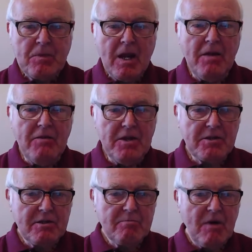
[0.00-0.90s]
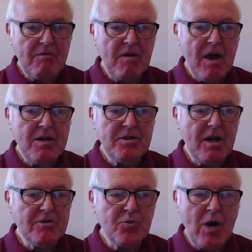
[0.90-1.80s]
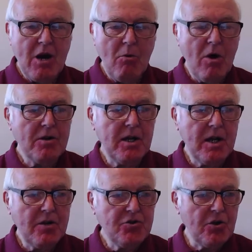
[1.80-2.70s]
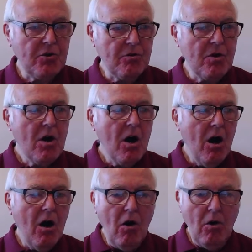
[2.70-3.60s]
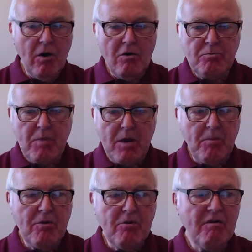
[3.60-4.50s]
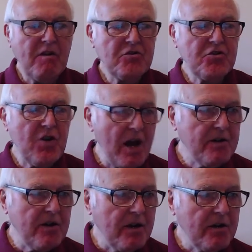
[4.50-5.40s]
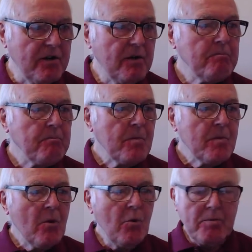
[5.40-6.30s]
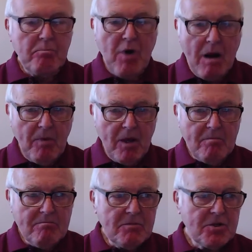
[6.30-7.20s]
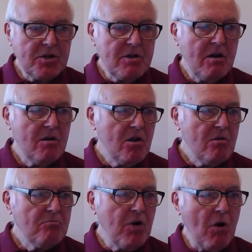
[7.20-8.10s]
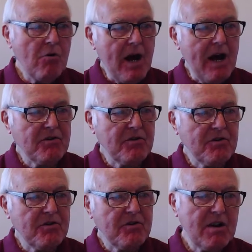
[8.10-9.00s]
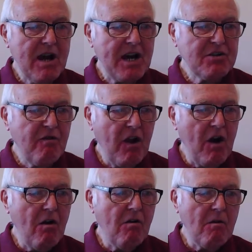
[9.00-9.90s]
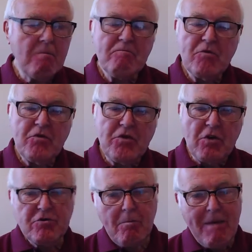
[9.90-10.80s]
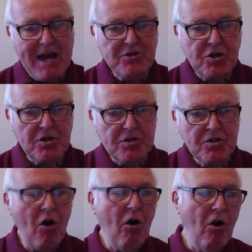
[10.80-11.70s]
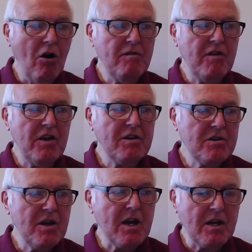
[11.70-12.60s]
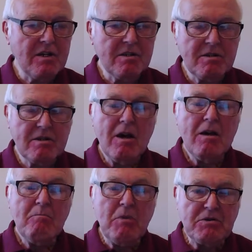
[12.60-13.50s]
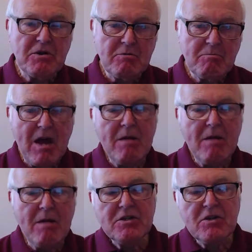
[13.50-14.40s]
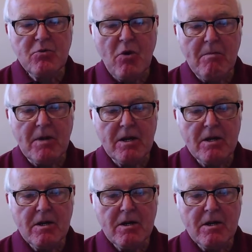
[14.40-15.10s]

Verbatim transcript: And this, my friends, is where I want to get you. All those people who are frustrated with problems, progress, cash flow, future pensions, all of these things, businessmen, businesswomen,